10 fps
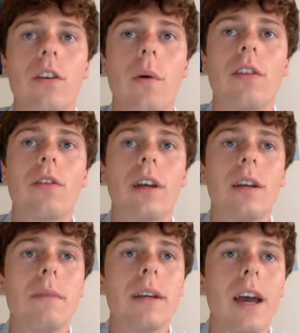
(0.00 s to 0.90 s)
a photo I
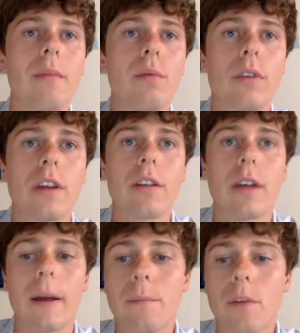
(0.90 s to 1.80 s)
took in mid-April this
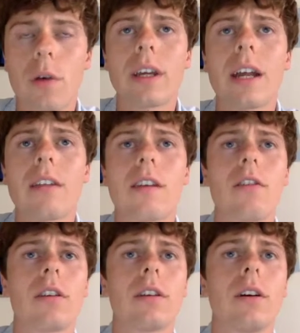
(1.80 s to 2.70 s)
year. So it gets
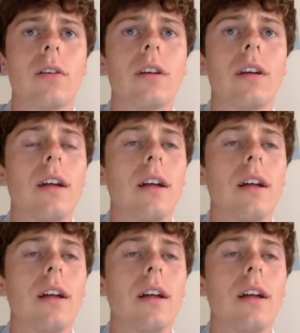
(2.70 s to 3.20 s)
seriously cold.